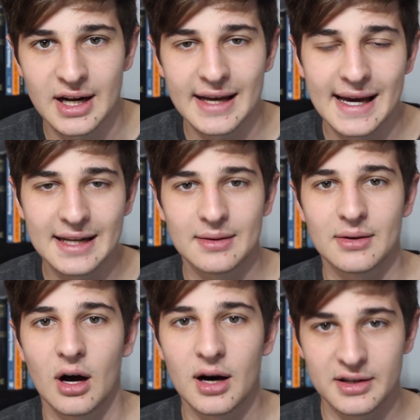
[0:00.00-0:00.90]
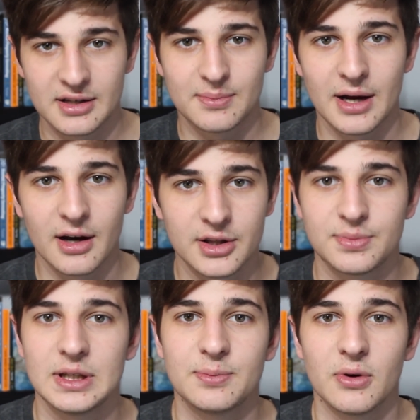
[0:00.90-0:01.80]
I had it audited by other
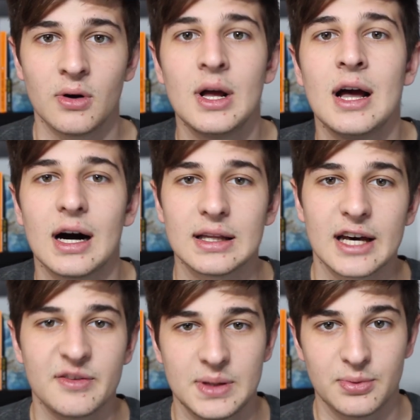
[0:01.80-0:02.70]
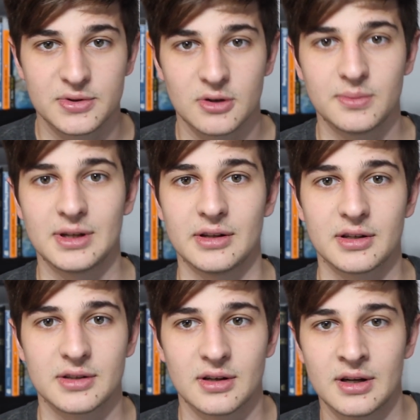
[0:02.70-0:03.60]
people. A lot of people told me it
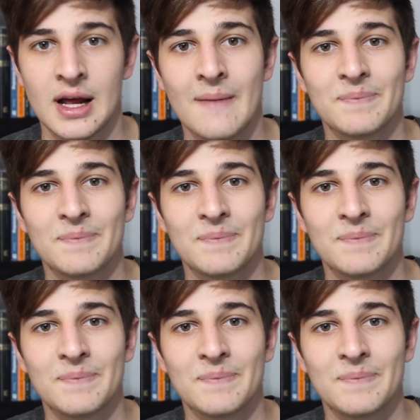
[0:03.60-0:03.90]
looked good.